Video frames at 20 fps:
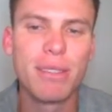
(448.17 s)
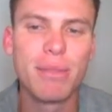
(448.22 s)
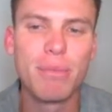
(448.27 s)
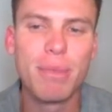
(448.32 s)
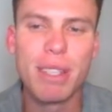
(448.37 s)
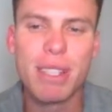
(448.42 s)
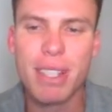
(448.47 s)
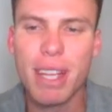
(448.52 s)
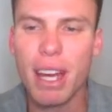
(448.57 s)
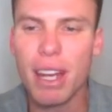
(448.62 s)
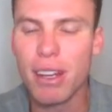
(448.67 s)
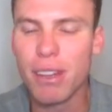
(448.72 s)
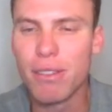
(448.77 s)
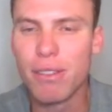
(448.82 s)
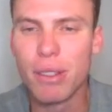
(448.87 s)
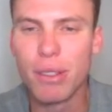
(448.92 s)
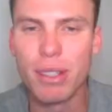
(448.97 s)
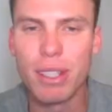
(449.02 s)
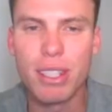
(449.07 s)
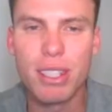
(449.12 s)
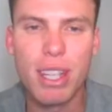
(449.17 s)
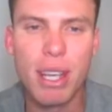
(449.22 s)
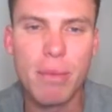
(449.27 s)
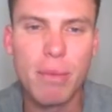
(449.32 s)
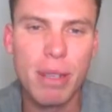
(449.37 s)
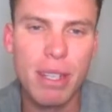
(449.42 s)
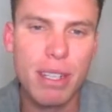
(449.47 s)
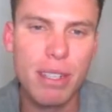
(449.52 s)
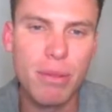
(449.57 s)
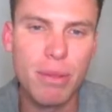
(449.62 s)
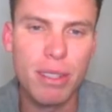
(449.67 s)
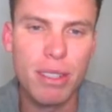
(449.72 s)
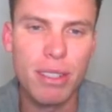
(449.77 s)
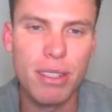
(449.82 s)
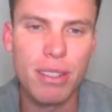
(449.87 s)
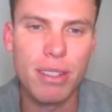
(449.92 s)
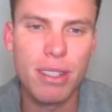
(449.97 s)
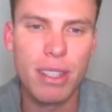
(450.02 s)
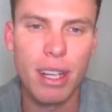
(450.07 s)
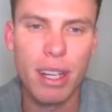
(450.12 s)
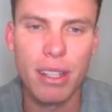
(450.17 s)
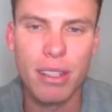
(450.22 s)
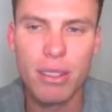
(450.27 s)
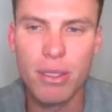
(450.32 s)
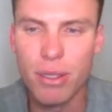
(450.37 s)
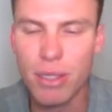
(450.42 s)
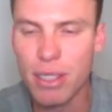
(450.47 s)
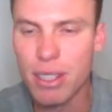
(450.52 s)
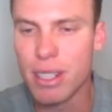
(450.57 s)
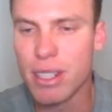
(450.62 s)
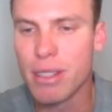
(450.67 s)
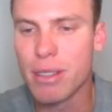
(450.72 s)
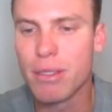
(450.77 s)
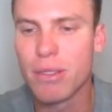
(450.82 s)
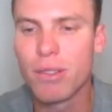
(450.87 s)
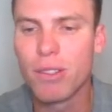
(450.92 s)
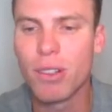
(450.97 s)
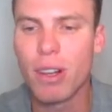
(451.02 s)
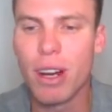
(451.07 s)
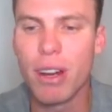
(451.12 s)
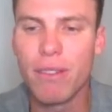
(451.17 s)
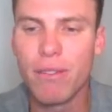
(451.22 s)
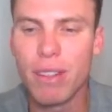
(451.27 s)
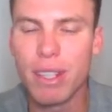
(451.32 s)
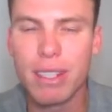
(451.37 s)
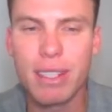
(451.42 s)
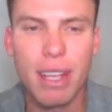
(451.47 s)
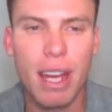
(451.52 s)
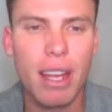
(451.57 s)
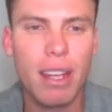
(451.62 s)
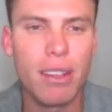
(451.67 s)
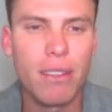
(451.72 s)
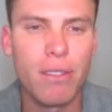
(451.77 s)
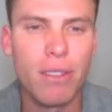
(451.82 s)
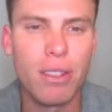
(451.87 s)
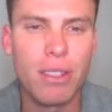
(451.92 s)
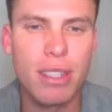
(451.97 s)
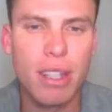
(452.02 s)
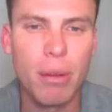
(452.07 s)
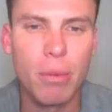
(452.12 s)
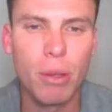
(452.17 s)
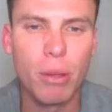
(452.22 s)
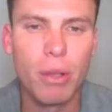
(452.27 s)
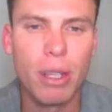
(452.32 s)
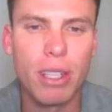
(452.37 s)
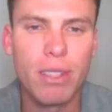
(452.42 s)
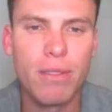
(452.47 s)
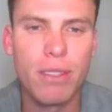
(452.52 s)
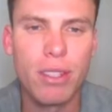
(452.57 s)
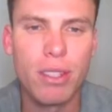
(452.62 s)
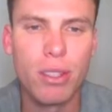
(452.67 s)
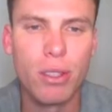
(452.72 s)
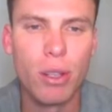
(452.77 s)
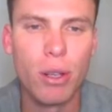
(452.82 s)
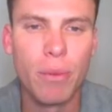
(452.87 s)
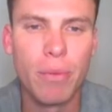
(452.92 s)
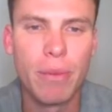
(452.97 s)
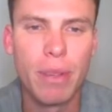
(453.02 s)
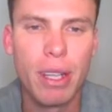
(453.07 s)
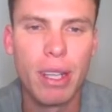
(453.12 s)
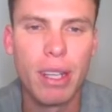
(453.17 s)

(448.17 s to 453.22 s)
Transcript: missed out on a few of the cheapies, which is, you know, it's good to just try and fix that in the first couple of weeks for sure.